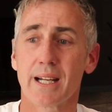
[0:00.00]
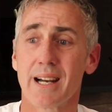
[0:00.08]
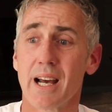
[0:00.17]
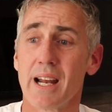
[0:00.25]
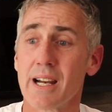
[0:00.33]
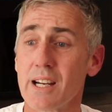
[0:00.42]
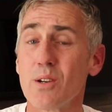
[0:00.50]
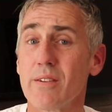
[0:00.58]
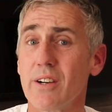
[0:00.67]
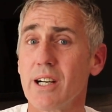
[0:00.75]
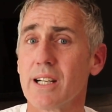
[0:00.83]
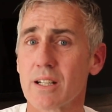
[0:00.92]
and I do have
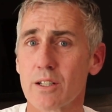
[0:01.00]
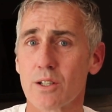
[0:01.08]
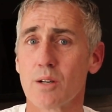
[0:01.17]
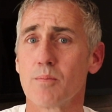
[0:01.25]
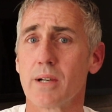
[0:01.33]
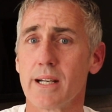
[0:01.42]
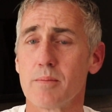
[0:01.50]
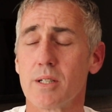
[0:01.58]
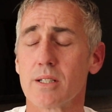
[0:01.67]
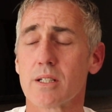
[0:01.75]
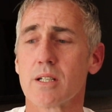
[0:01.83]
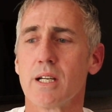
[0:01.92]
very little to complain
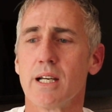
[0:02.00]
about.